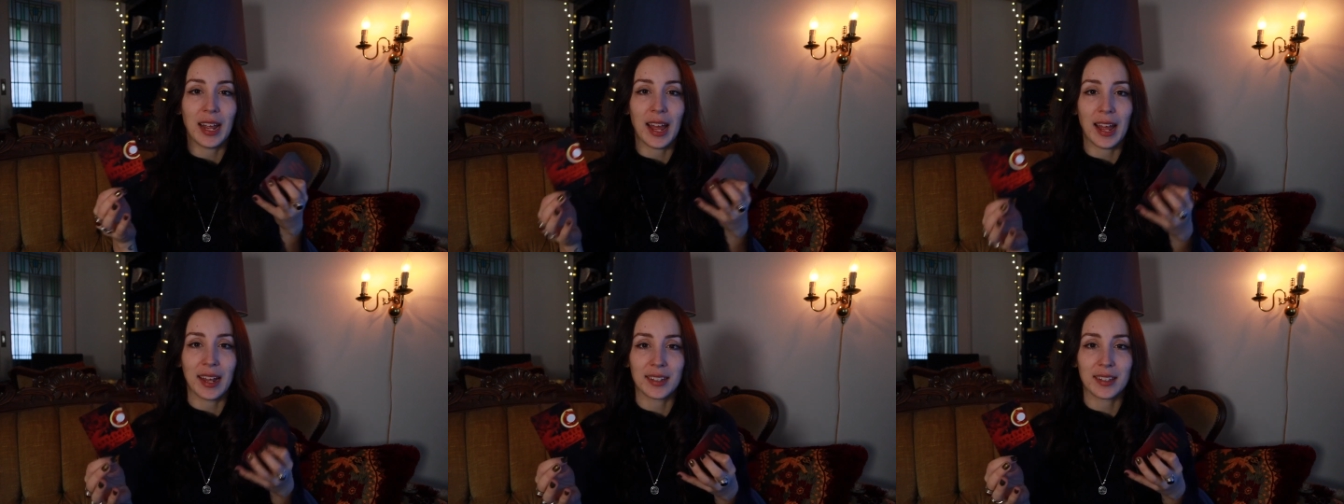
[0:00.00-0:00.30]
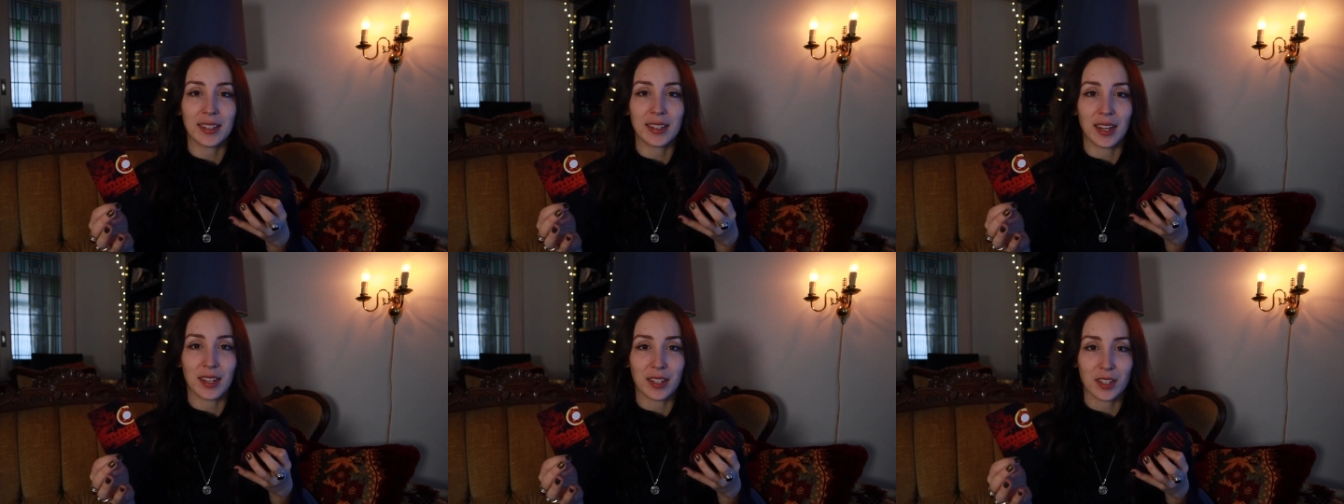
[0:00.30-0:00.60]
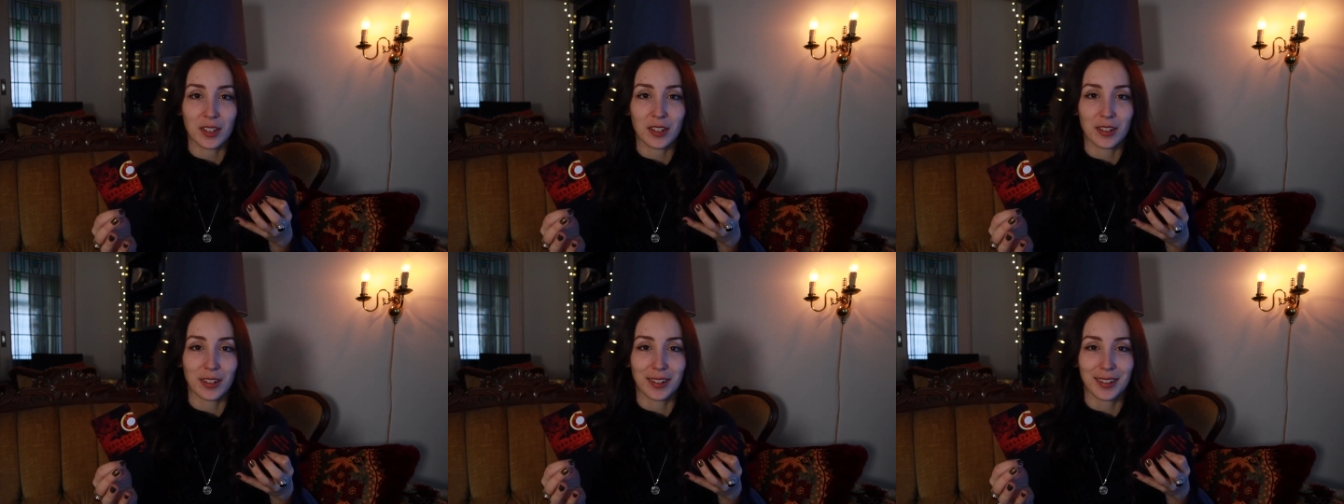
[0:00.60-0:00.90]

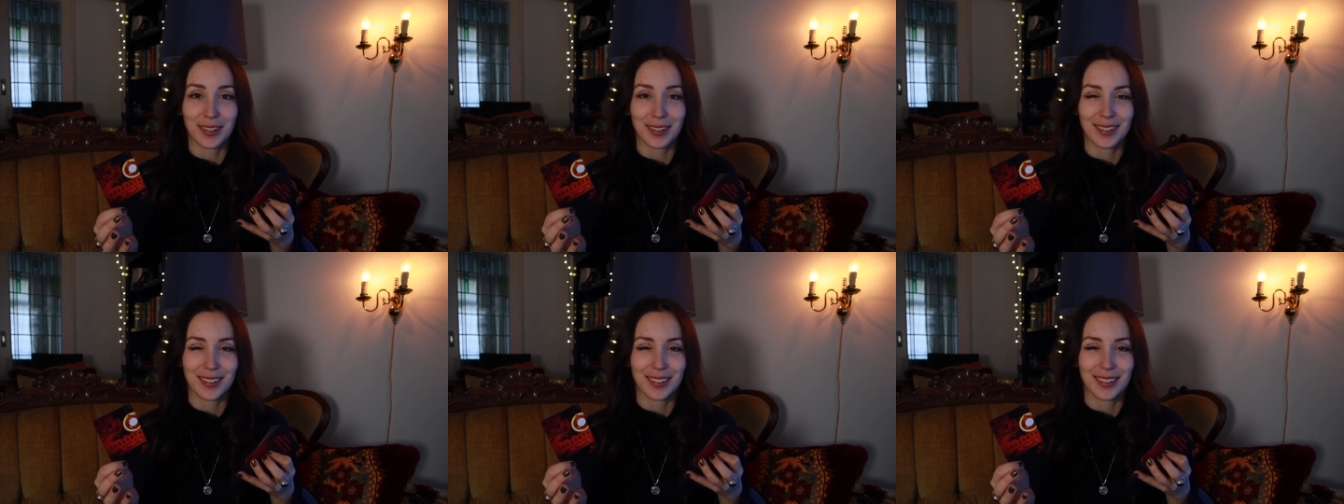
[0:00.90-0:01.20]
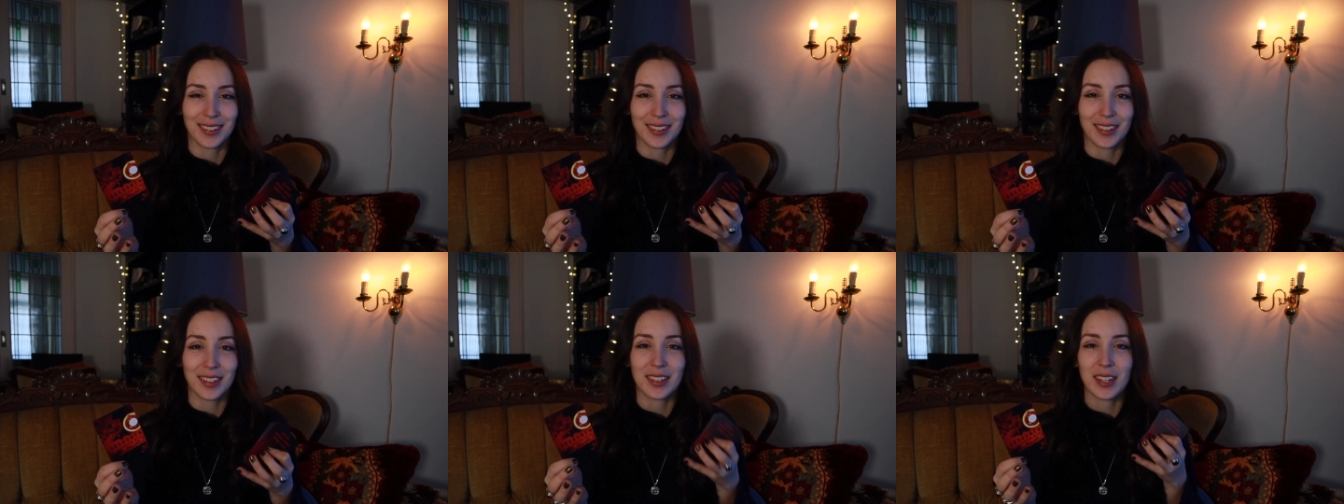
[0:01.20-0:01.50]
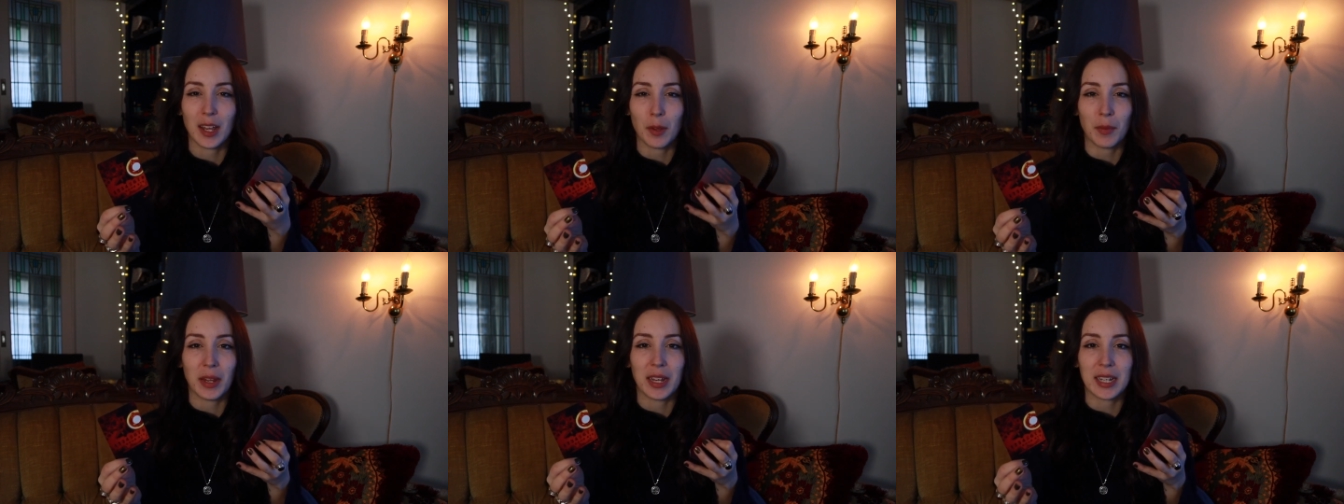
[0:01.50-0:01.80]
ancestor. Does
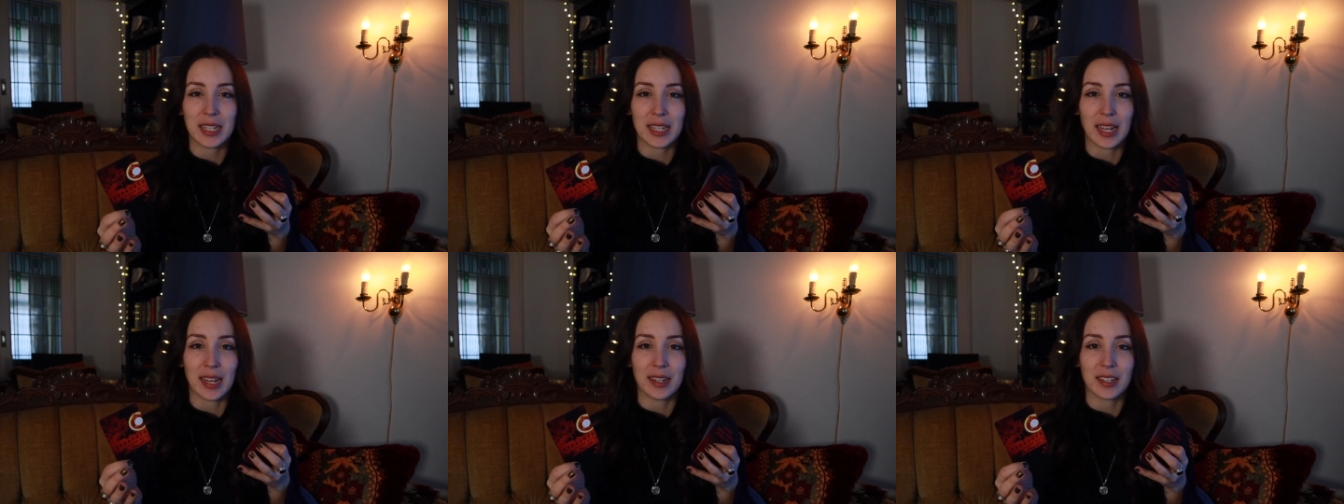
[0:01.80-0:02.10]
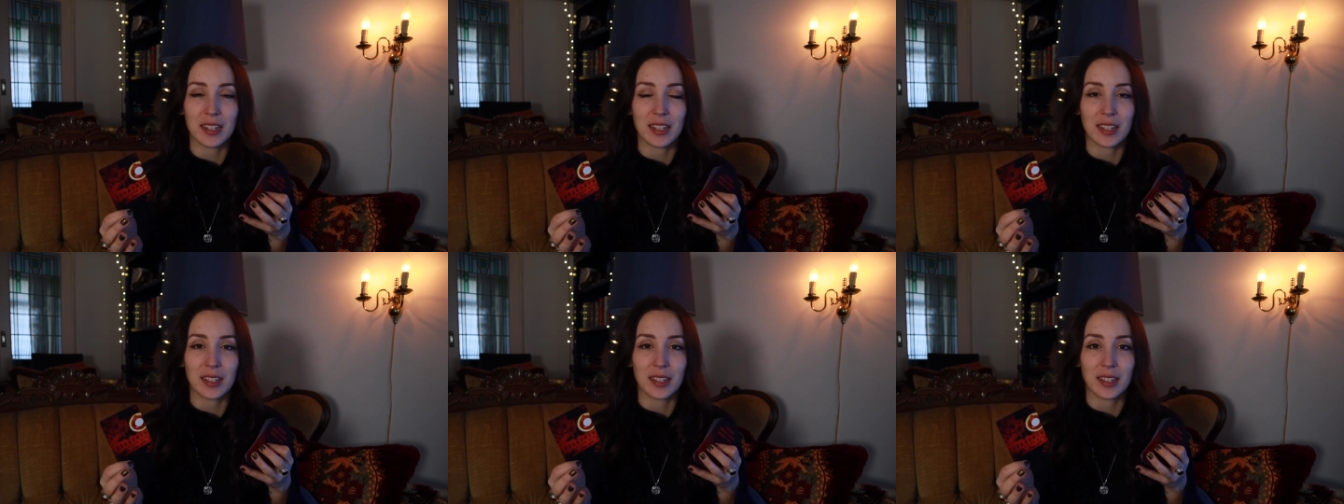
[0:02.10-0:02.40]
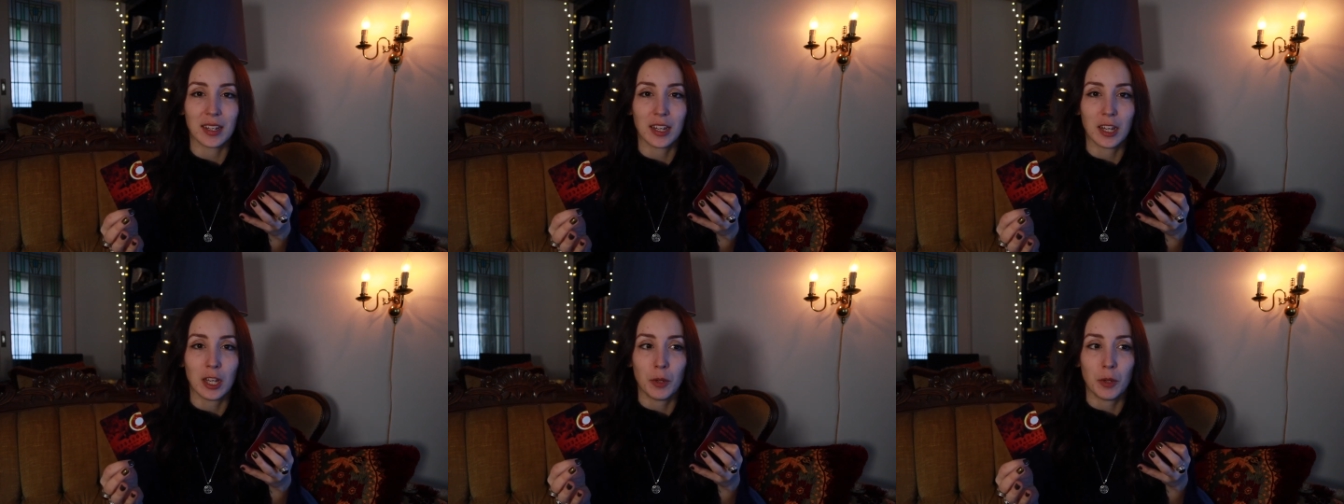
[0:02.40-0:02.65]
that make sense?